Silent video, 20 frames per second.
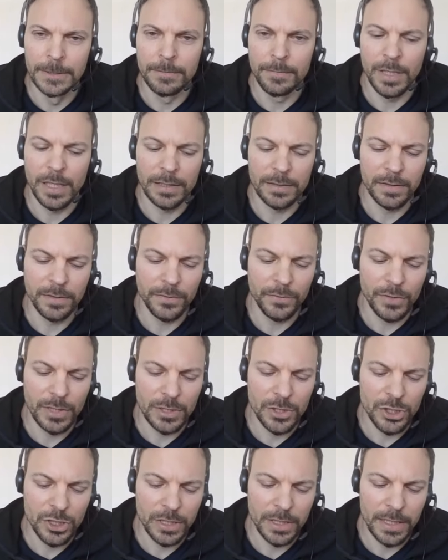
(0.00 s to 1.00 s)
Partners you
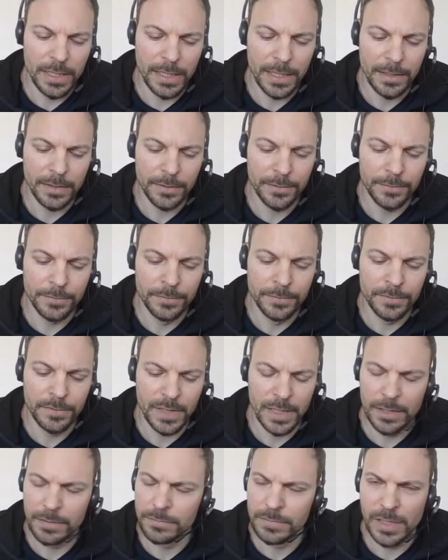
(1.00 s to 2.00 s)
actually can,
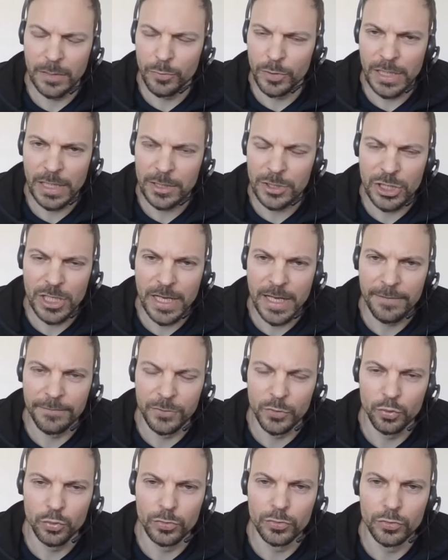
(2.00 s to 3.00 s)
that we actually have
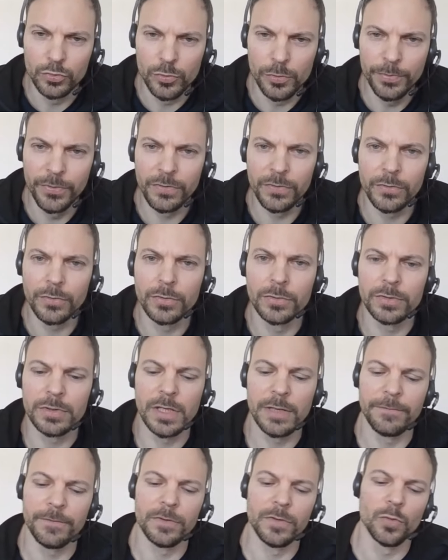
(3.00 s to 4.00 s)
two groups. So you
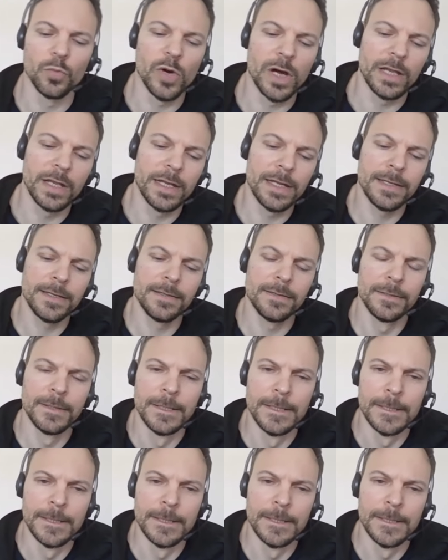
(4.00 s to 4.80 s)
have on the one hand,